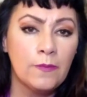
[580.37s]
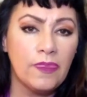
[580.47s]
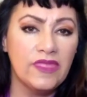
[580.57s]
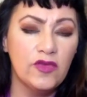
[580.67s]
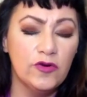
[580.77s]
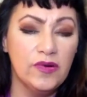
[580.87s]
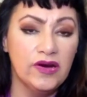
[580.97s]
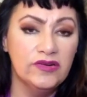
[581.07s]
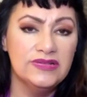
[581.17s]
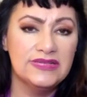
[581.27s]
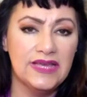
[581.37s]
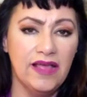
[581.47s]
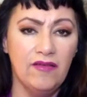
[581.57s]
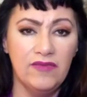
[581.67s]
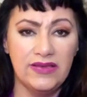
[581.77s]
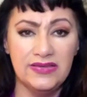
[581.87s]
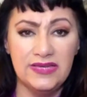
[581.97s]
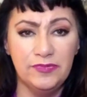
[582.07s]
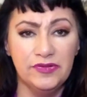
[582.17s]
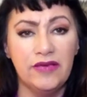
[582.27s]
your partner to have like a
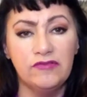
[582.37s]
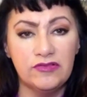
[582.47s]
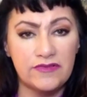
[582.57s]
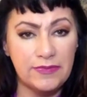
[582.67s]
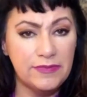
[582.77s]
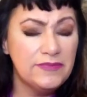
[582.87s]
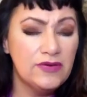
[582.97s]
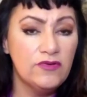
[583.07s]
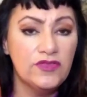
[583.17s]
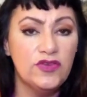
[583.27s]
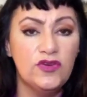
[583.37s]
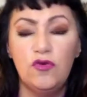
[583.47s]
deeper level of commitment with you,